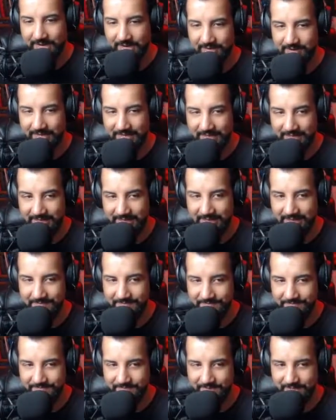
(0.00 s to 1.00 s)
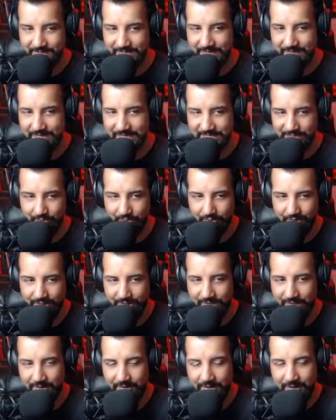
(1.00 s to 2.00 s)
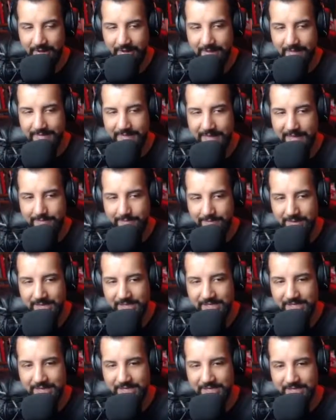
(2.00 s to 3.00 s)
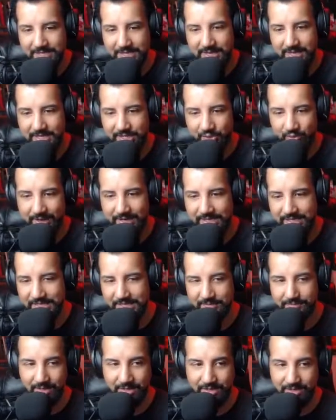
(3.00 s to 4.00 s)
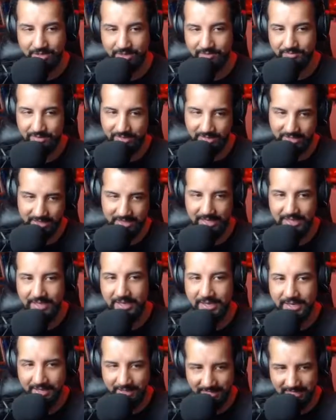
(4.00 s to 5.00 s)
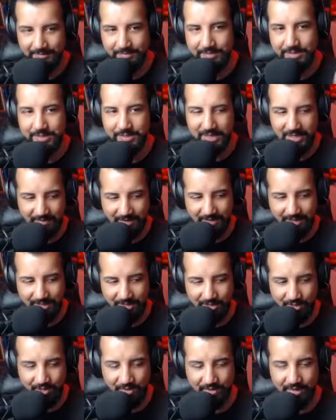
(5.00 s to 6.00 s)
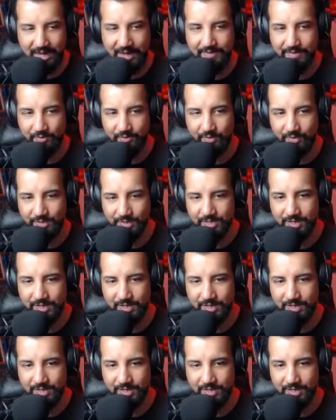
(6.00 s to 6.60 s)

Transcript: it, like that. See that symbol right there? That means I just got twice as much. See, and then it keeps giving it to you afterwards.